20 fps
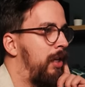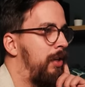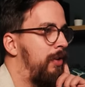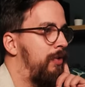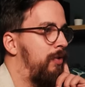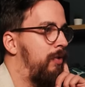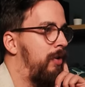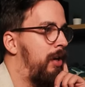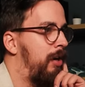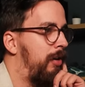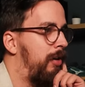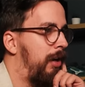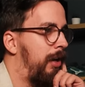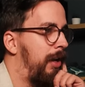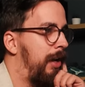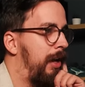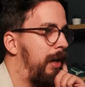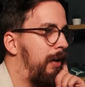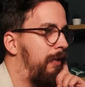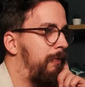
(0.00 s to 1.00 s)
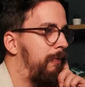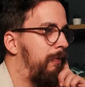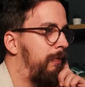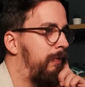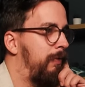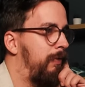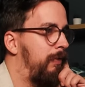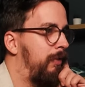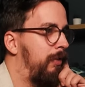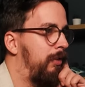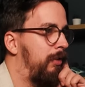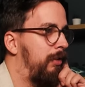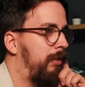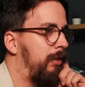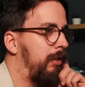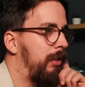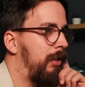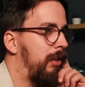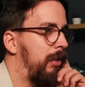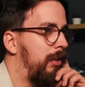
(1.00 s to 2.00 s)
So here I have
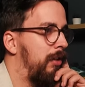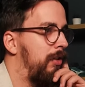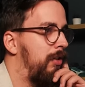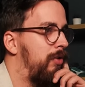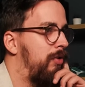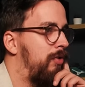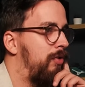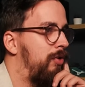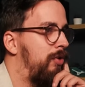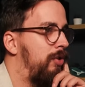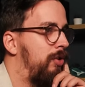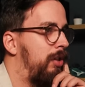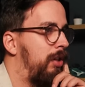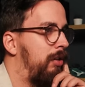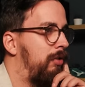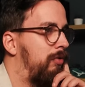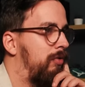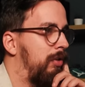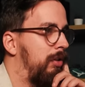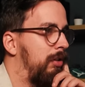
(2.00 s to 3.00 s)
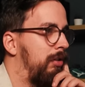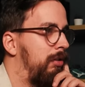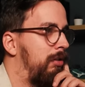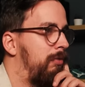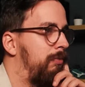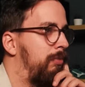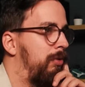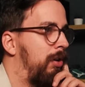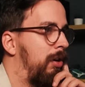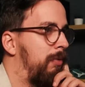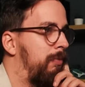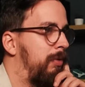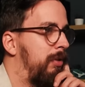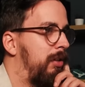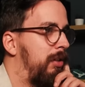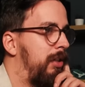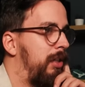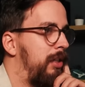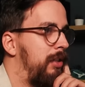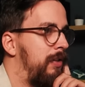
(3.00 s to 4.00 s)
the children
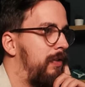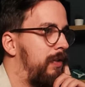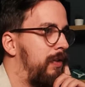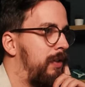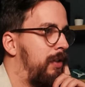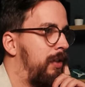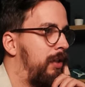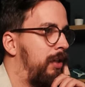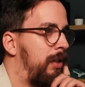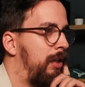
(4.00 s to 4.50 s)
properties,